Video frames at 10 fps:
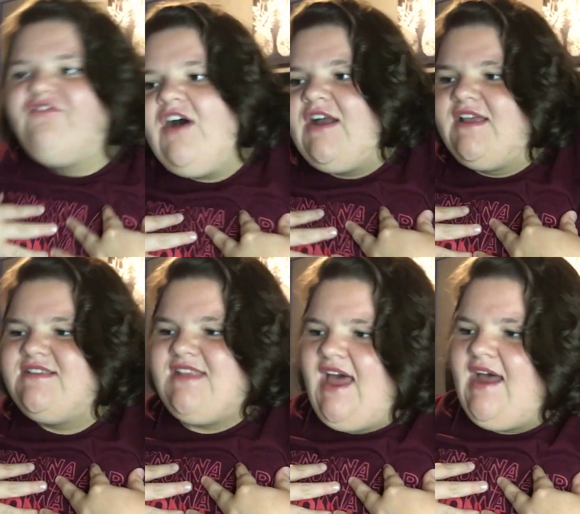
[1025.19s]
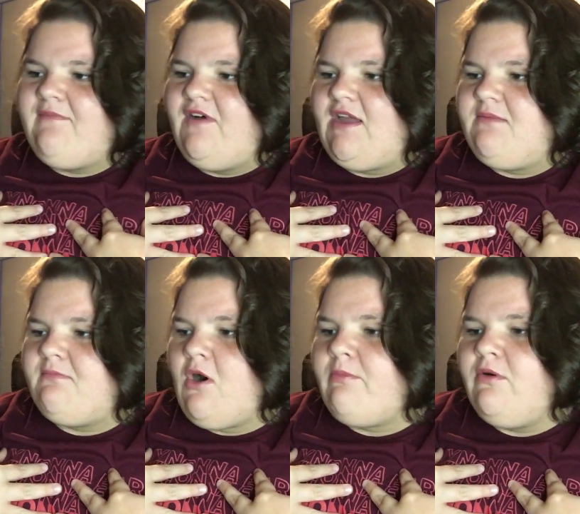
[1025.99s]
the fuck is that? Fucking
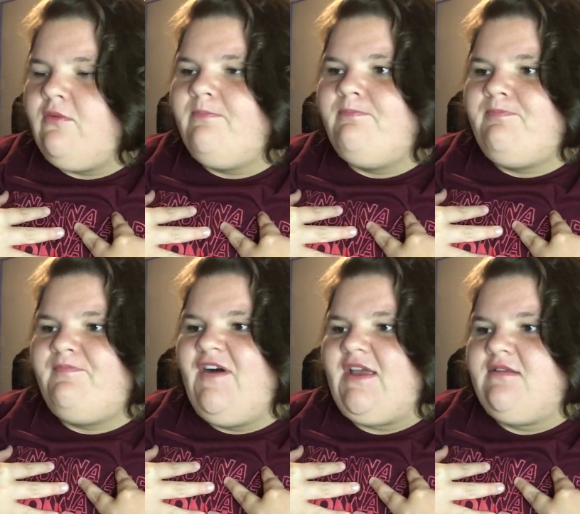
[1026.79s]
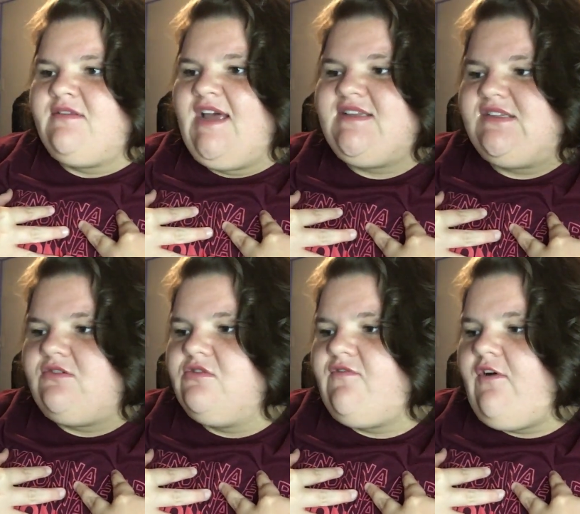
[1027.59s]
marble fucking
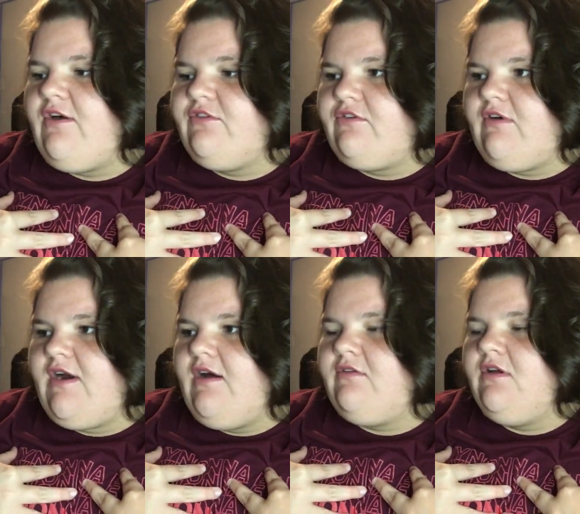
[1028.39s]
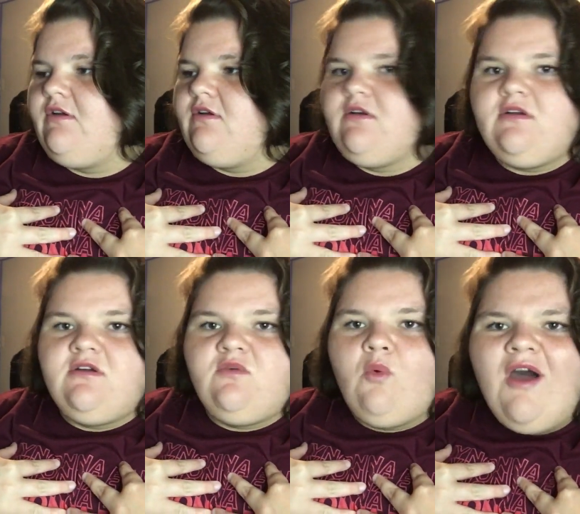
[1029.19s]
testicles falling on the ground?
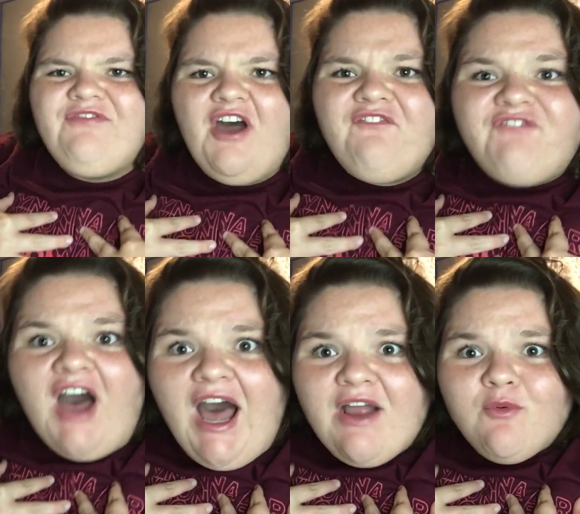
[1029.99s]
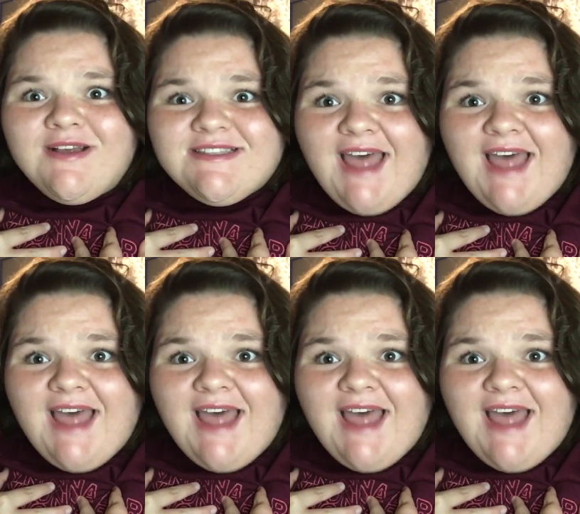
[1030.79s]
What the fuck was